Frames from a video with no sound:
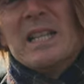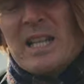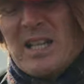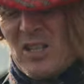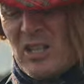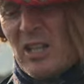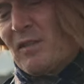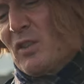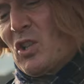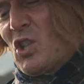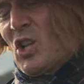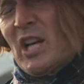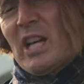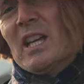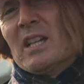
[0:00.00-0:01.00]
is
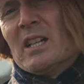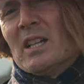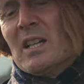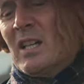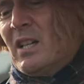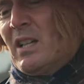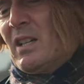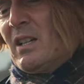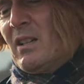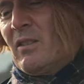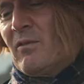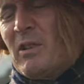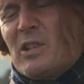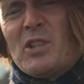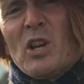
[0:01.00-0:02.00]
Givenchy.
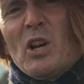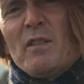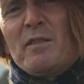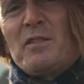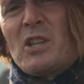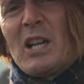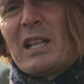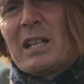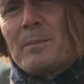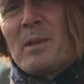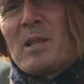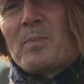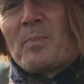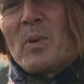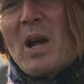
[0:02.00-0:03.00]
Reserved
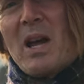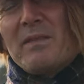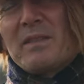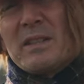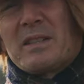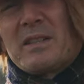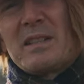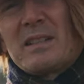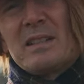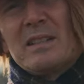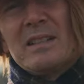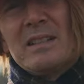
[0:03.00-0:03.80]
Gentlemen's Privates.